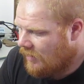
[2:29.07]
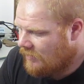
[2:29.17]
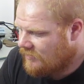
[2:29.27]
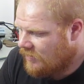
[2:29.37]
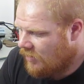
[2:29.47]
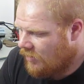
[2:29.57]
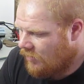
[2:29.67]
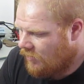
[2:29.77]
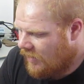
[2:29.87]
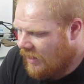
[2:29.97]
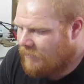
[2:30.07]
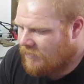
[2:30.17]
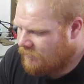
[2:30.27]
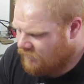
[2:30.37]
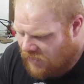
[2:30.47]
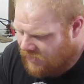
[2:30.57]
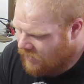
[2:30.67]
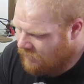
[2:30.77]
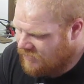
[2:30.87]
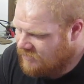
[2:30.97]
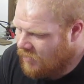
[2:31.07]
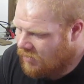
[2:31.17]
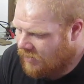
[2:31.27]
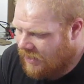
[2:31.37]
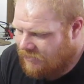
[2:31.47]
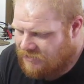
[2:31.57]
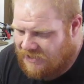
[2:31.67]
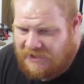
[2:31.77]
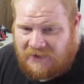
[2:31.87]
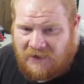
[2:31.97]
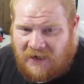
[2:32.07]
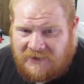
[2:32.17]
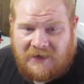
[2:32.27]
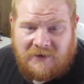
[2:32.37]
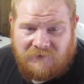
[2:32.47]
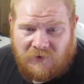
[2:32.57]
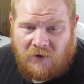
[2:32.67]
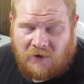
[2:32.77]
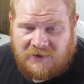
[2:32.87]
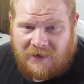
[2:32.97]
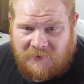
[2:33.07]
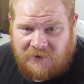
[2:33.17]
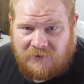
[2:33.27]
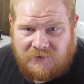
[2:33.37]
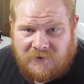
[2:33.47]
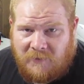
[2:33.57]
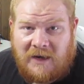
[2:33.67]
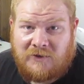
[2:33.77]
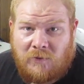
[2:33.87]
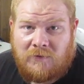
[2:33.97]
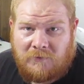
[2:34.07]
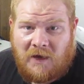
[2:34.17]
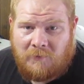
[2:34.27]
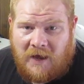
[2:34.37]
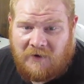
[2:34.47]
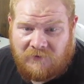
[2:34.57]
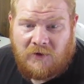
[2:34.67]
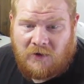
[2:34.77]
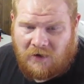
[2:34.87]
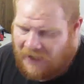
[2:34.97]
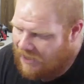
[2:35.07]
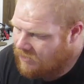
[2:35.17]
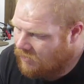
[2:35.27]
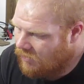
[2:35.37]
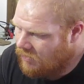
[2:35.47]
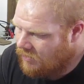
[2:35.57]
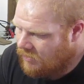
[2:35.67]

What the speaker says: So, and I've been playing around with smaller handles. I tended for a long time to use about a foot-long handle.